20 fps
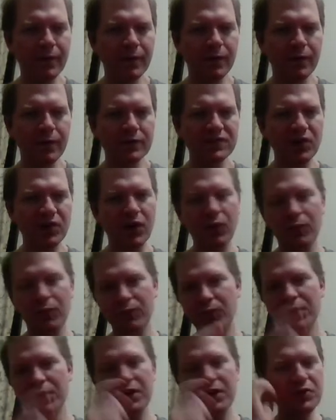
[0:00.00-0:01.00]
So,
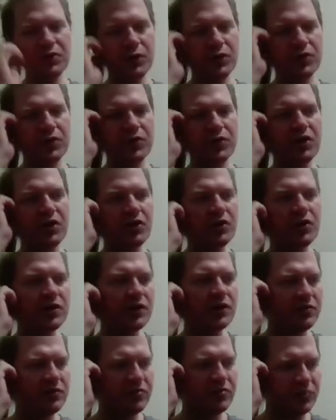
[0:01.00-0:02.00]
what you can do, you can
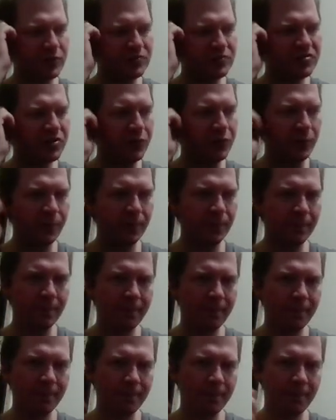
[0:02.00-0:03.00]
turn 2.
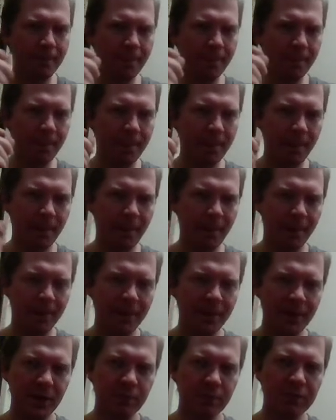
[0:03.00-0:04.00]

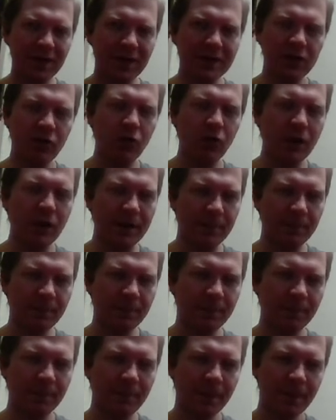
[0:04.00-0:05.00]
You play the coin,
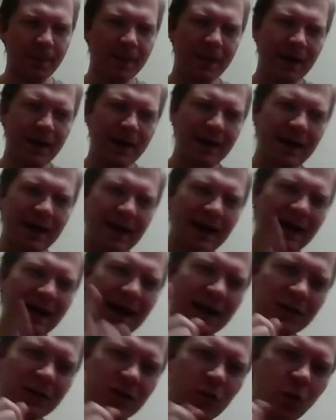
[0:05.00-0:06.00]

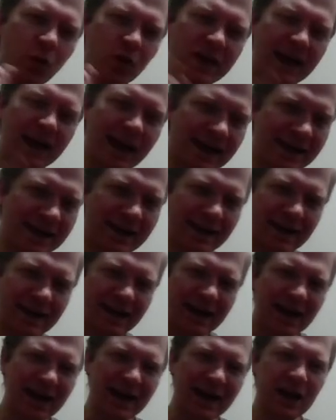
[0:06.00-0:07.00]
and you will get
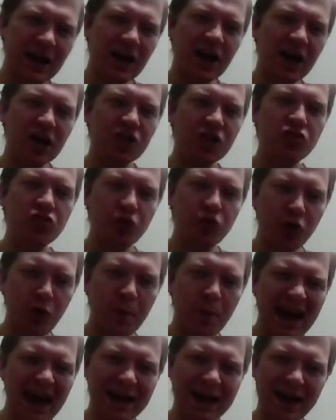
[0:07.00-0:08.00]
a 2
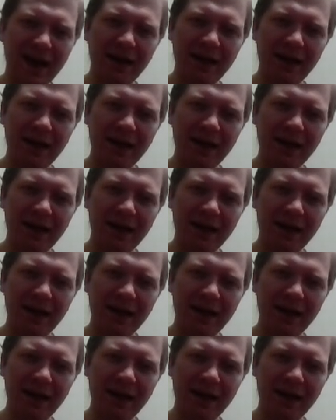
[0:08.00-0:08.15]
mana